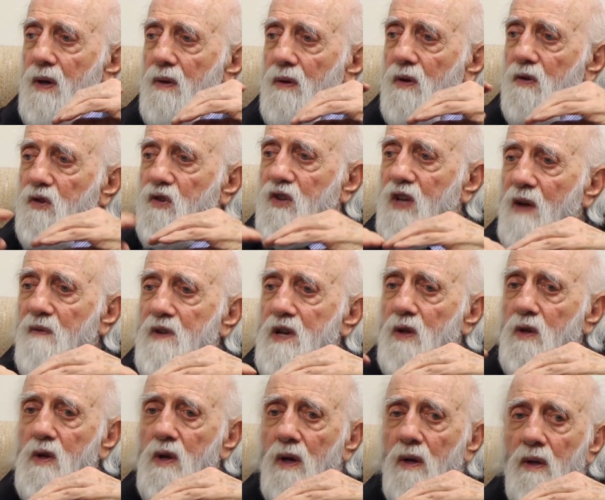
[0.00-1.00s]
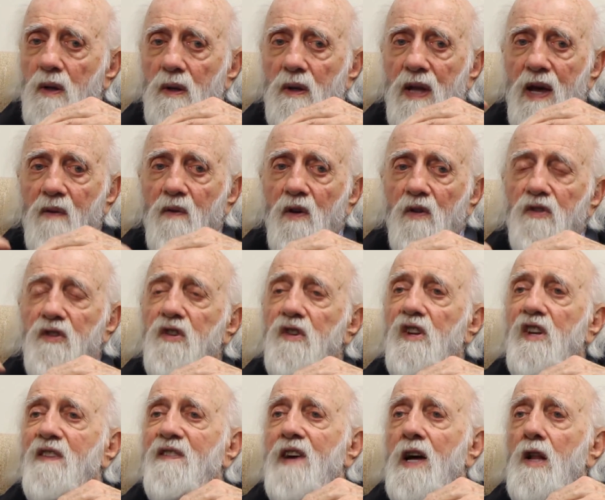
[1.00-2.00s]
the 7 levels
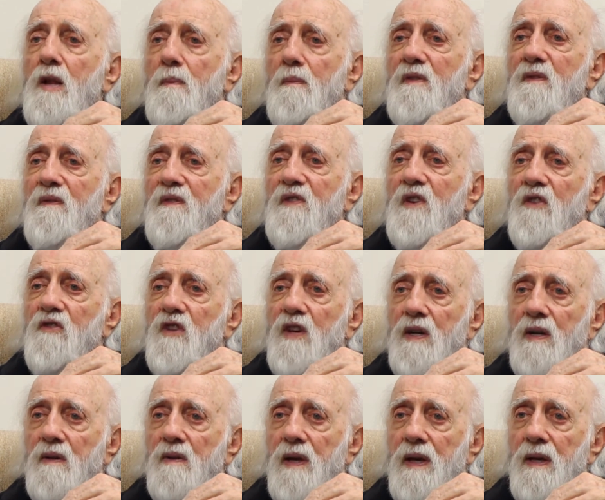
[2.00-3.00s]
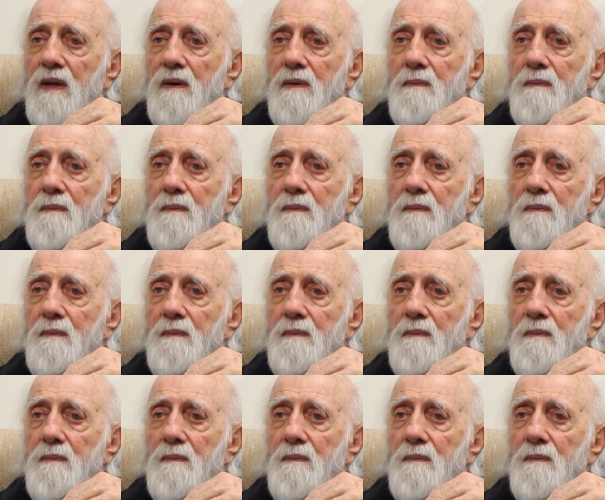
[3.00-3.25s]
of development physically.